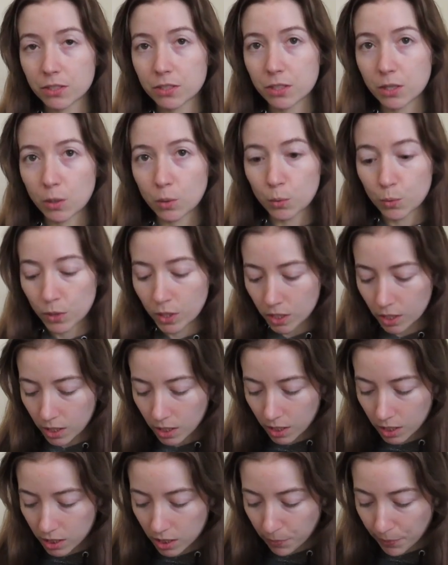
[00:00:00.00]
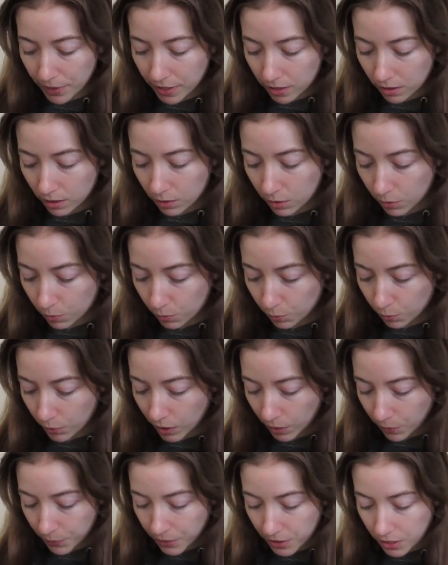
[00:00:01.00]
So depending on
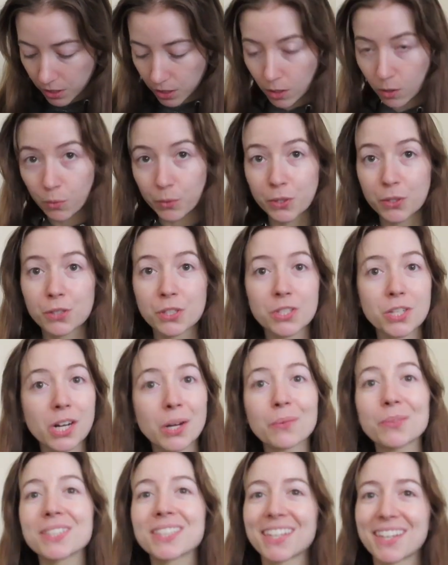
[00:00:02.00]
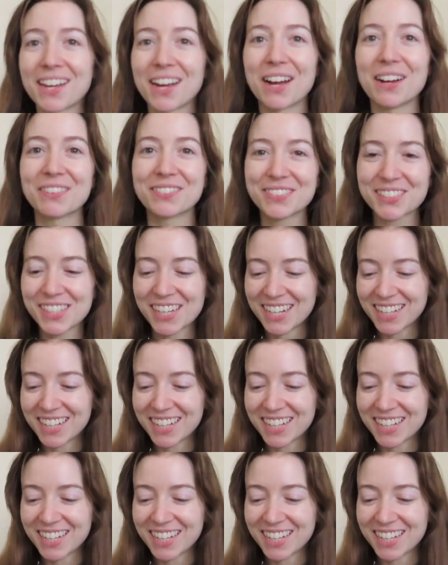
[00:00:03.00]
where we, oh, you start with the cuffs.